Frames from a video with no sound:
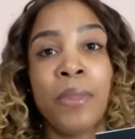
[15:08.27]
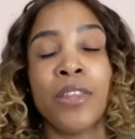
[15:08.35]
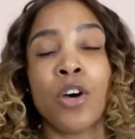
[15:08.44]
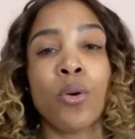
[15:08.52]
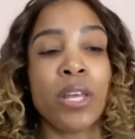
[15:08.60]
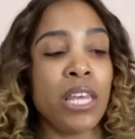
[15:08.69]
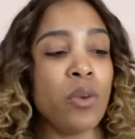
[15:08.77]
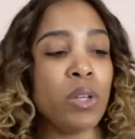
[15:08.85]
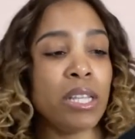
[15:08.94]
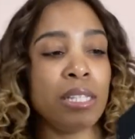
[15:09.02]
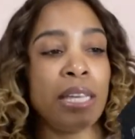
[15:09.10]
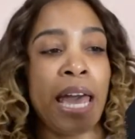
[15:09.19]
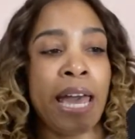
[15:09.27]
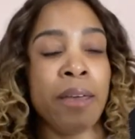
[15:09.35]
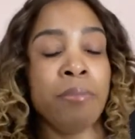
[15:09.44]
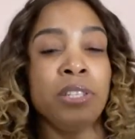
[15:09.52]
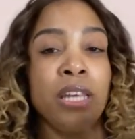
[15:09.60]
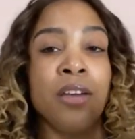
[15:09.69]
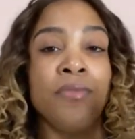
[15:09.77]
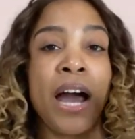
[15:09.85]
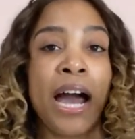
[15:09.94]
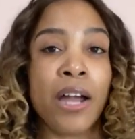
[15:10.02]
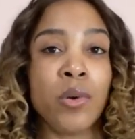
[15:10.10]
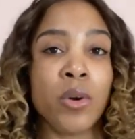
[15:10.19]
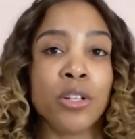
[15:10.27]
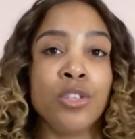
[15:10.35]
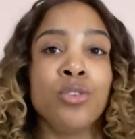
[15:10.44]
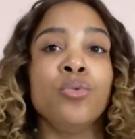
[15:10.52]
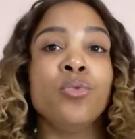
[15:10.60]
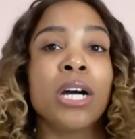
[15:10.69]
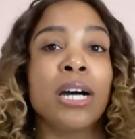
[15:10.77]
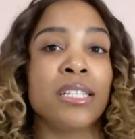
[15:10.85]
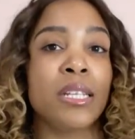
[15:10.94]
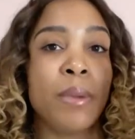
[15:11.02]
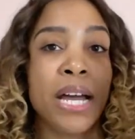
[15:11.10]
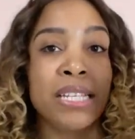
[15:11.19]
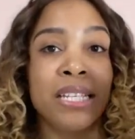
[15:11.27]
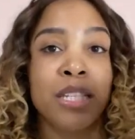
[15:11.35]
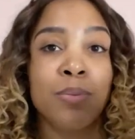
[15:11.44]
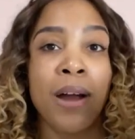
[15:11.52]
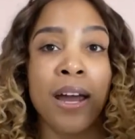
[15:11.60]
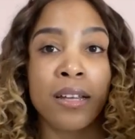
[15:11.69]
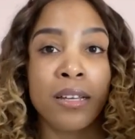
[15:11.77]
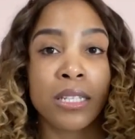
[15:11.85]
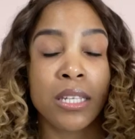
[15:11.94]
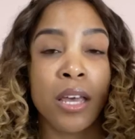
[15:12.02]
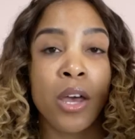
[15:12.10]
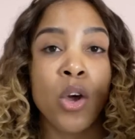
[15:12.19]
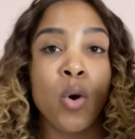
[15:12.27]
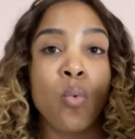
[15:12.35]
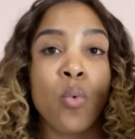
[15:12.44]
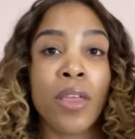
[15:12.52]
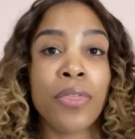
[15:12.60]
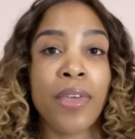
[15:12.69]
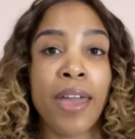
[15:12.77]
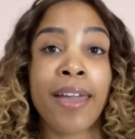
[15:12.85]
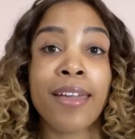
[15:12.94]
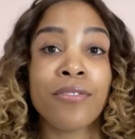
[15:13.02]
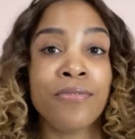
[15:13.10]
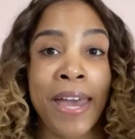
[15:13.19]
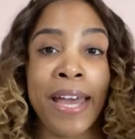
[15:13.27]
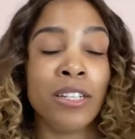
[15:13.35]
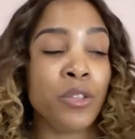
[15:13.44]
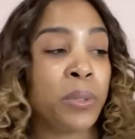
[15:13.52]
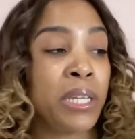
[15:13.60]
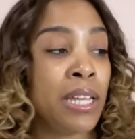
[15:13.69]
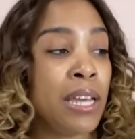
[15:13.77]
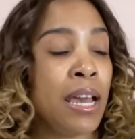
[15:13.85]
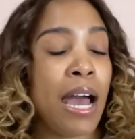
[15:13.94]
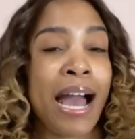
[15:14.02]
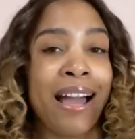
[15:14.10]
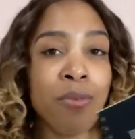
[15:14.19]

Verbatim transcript: The only thing with the tabs, if I were to customize this product with a factory, I